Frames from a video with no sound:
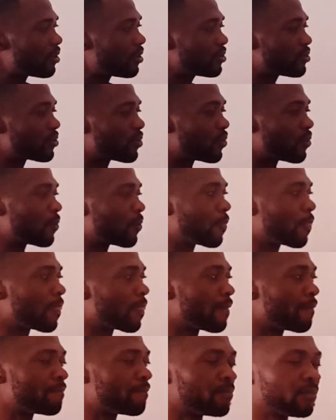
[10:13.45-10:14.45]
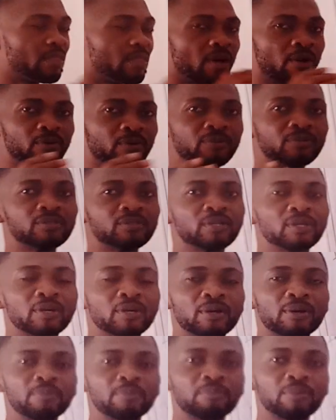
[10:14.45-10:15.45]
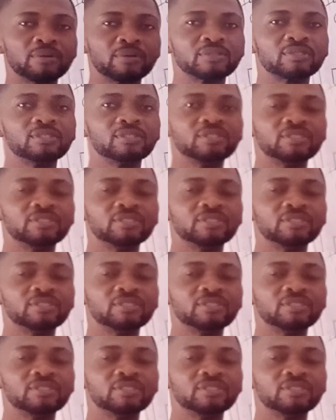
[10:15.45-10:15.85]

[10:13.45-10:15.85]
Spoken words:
So now, but